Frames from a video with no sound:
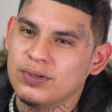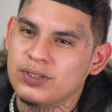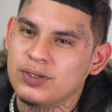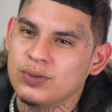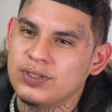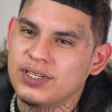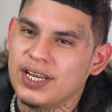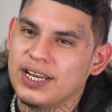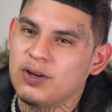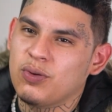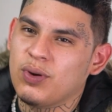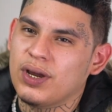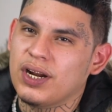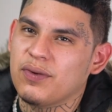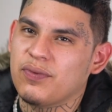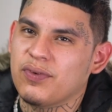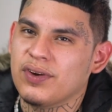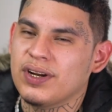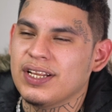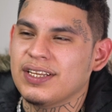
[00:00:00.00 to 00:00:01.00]
take
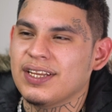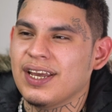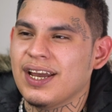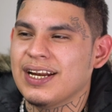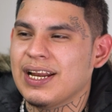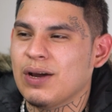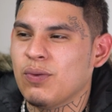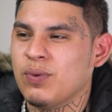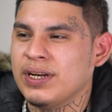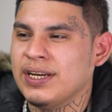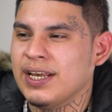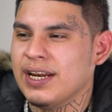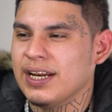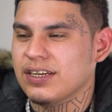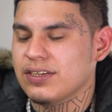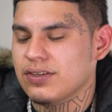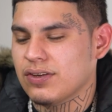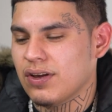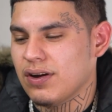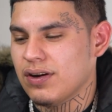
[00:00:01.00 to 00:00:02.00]
credit for anything that we didn't
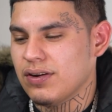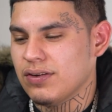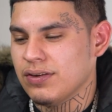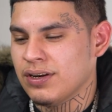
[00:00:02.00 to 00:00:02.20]
start.